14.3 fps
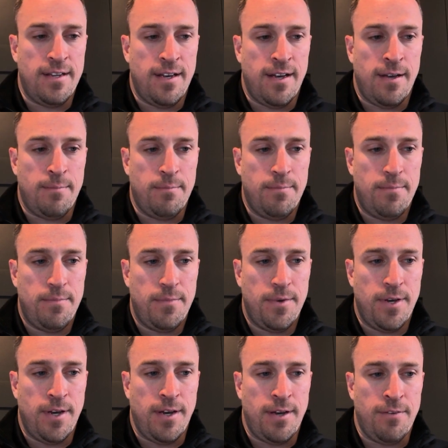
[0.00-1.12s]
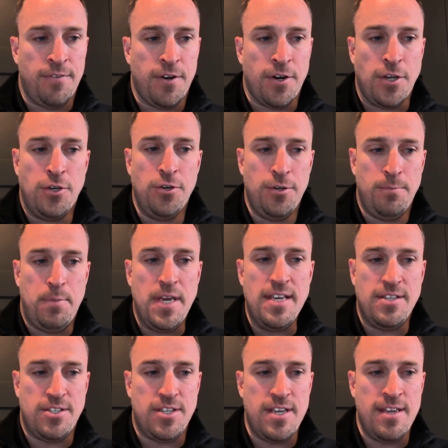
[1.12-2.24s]
a very good
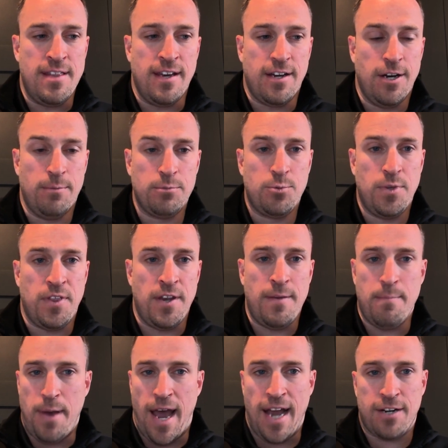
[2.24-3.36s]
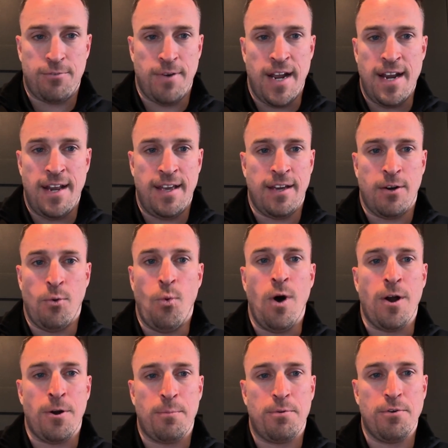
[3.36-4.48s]
PC that comes with an impact rating and a
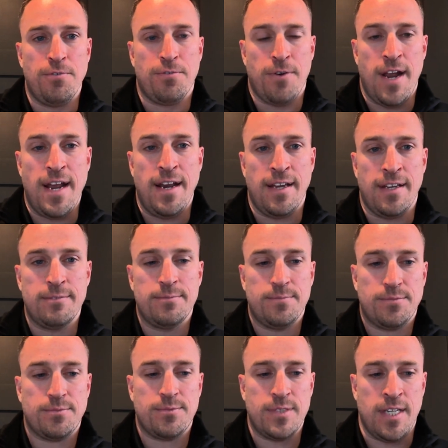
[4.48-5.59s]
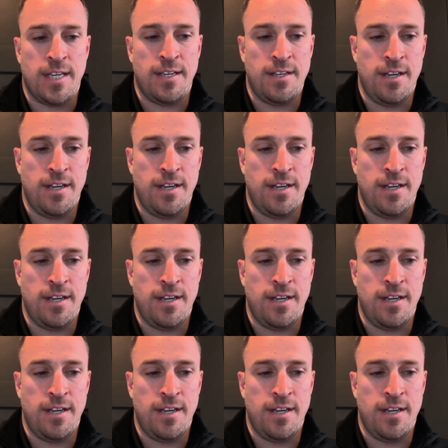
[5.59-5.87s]
waterproof rating. And